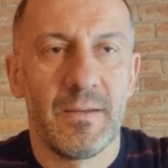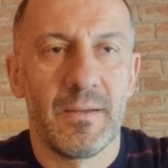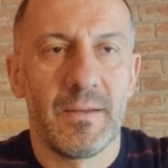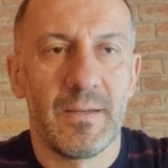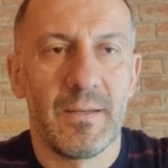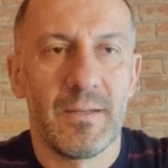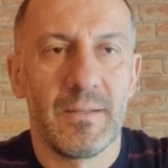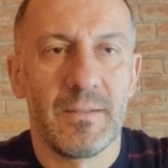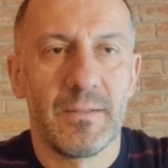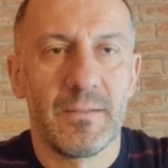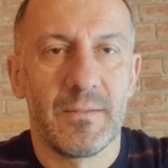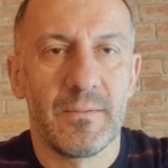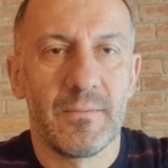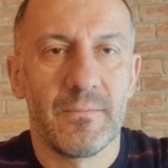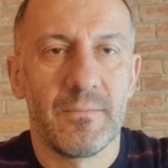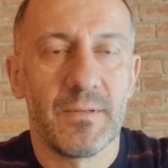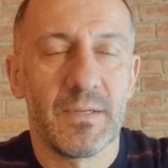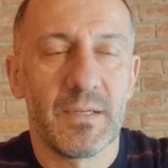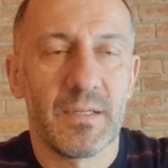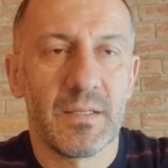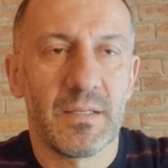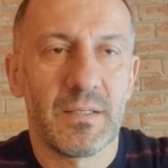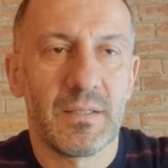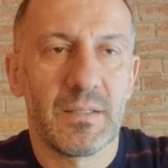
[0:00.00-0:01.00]
And
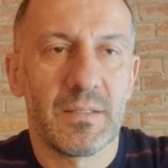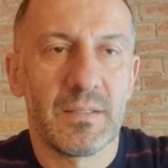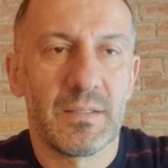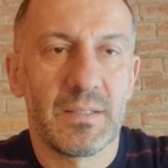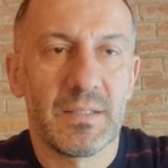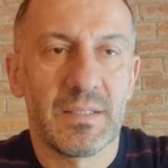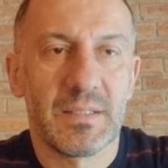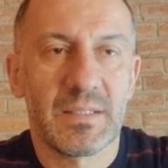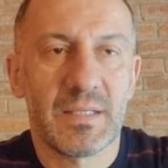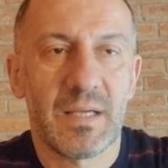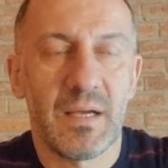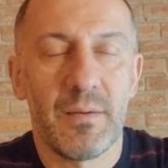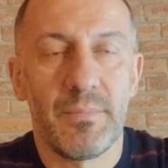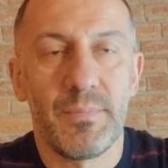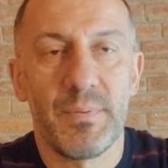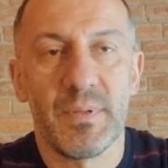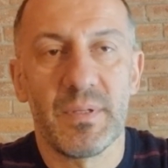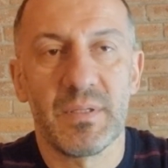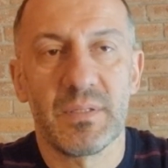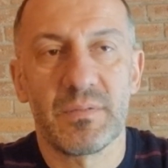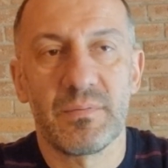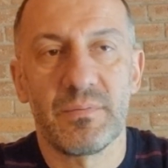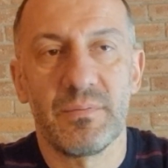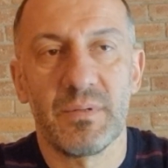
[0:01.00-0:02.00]
when this
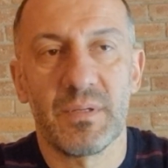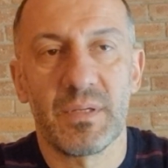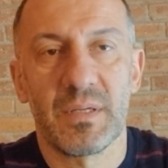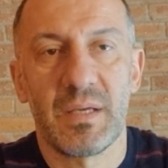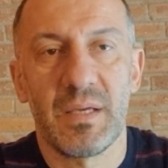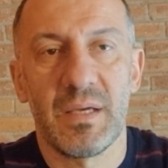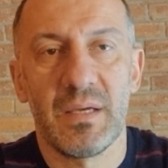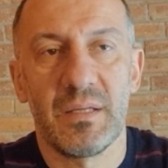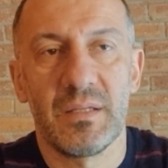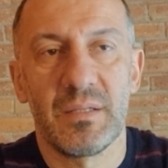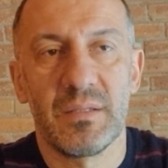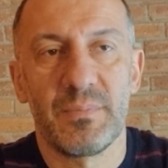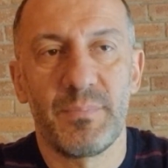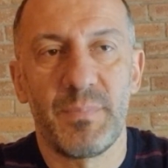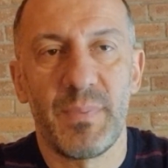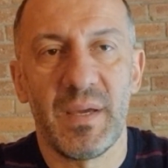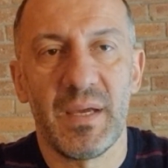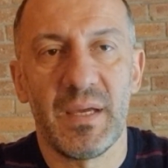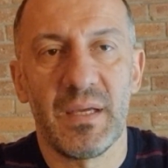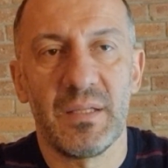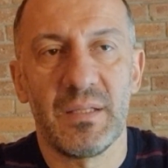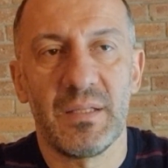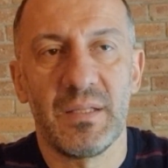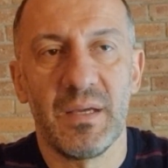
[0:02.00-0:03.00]
happens, we can't
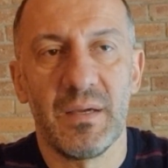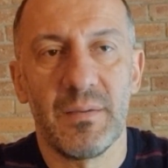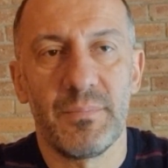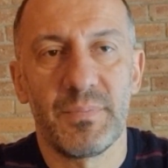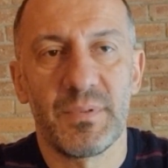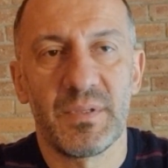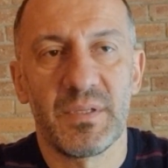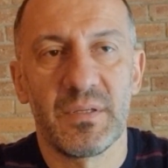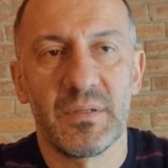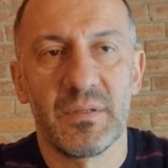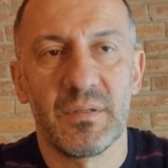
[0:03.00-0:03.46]
pay debt,